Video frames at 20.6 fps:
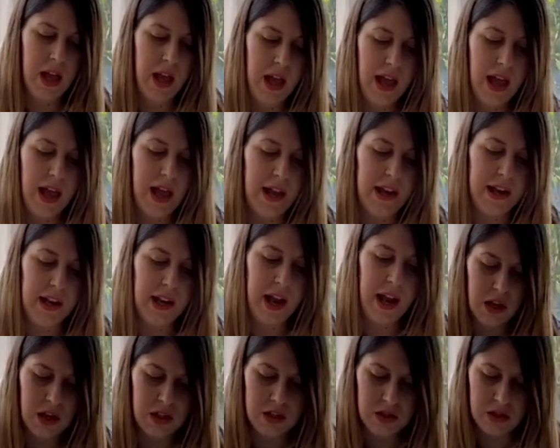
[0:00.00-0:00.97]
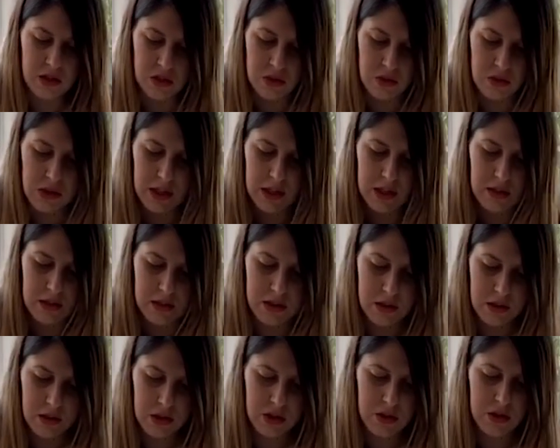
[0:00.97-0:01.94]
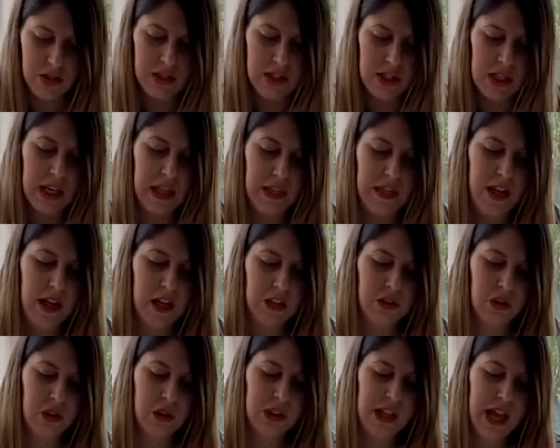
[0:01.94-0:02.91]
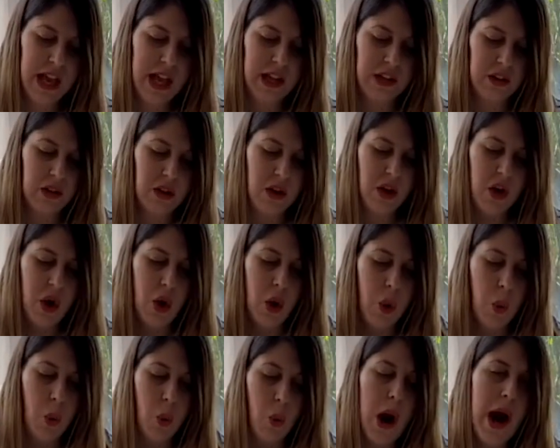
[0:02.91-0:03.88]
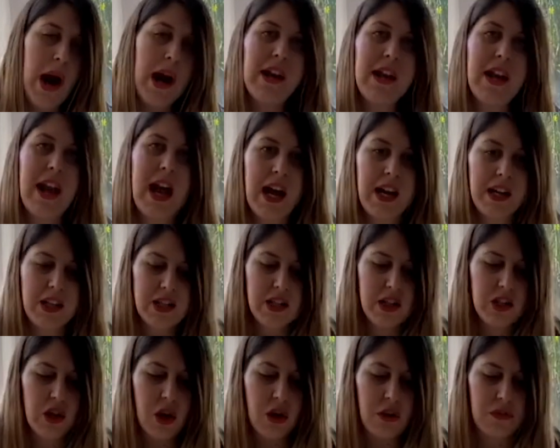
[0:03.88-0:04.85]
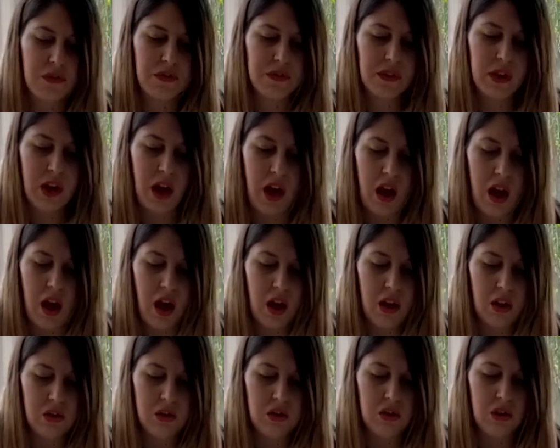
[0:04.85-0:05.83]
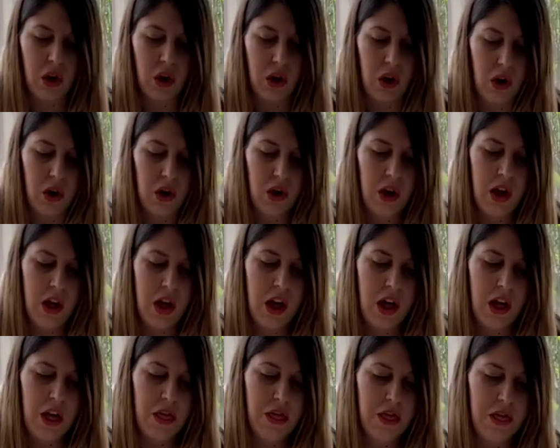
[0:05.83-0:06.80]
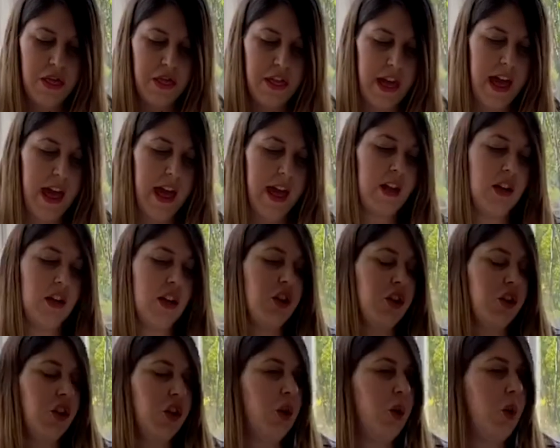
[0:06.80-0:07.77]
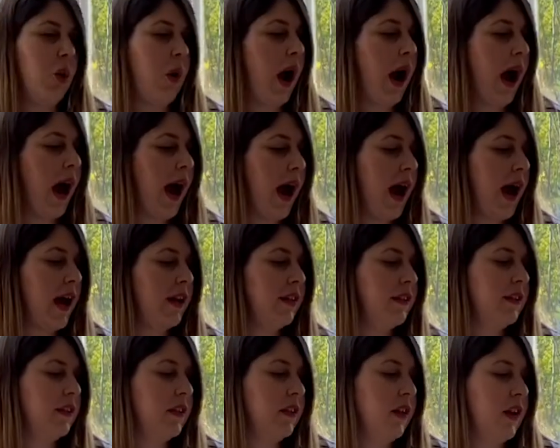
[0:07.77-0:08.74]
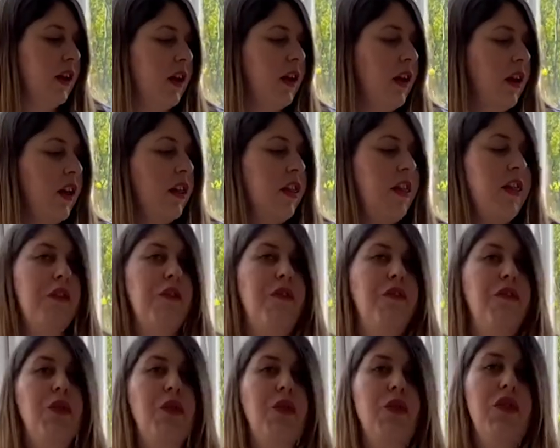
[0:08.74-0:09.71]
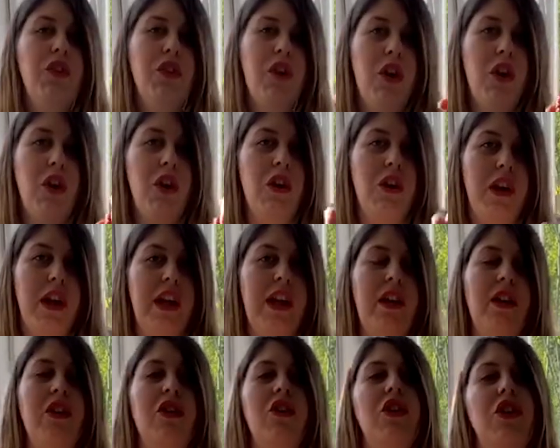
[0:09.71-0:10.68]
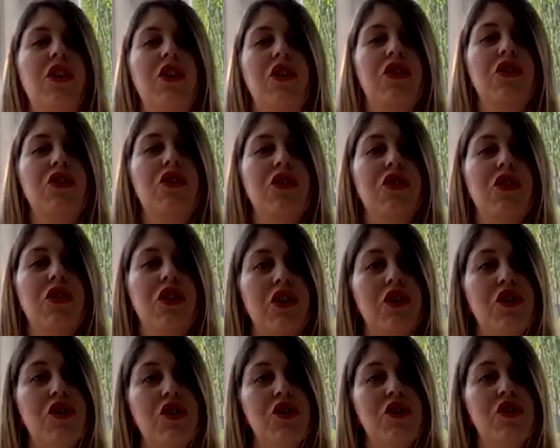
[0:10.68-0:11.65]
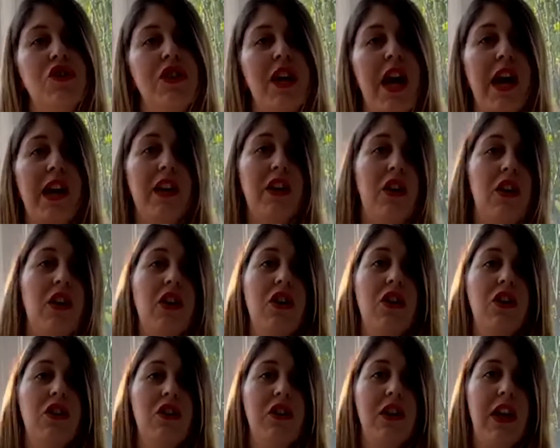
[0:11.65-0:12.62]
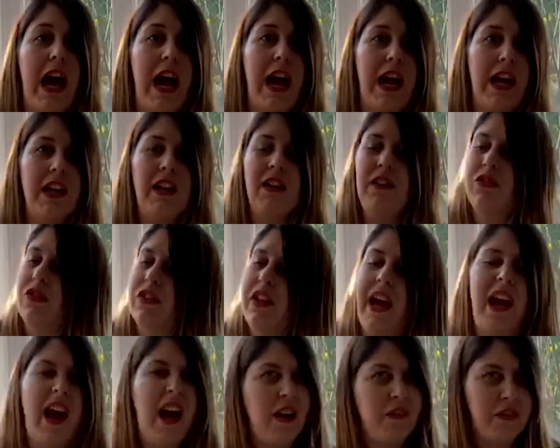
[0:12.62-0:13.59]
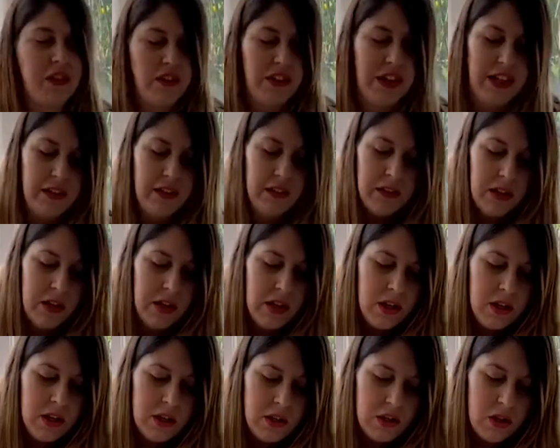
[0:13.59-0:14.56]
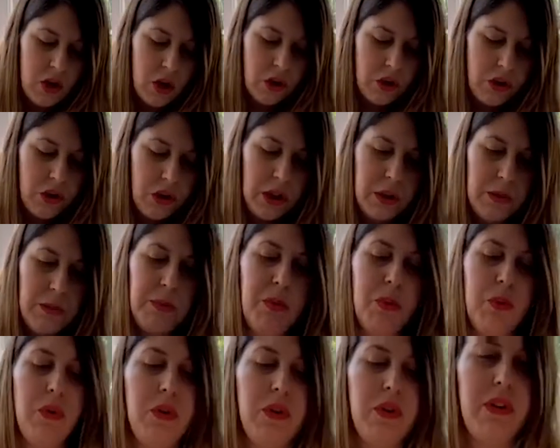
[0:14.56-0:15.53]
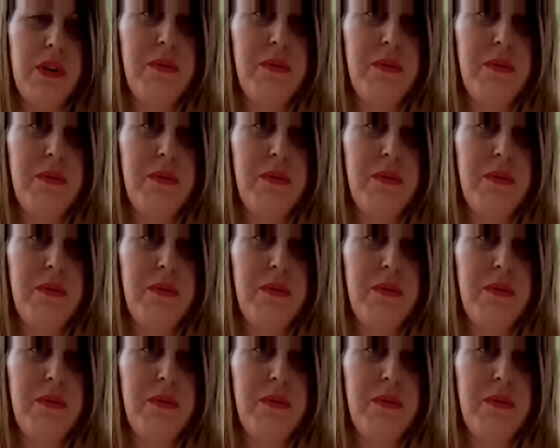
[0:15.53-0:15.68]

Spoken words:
and as soon as you see that you get one nice soft dough, then you add the food coloring. You can choose any color you like. Today I have green, so you can pour the